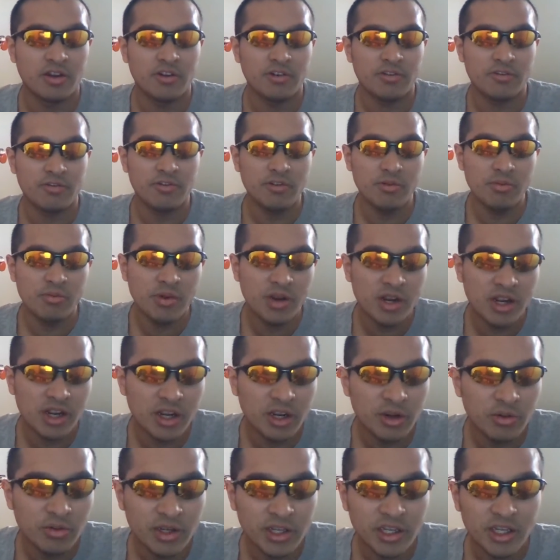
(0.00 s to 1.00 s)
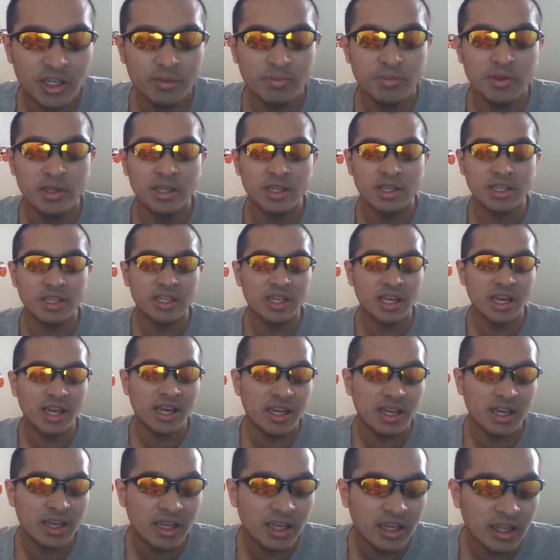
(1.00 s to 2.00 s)
from where we
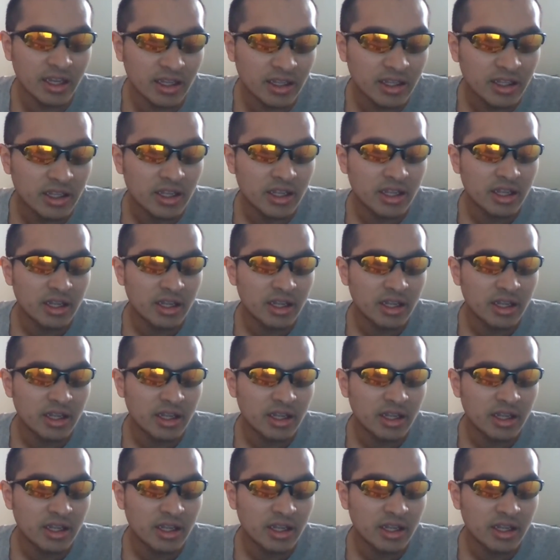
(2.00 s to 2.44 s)
began.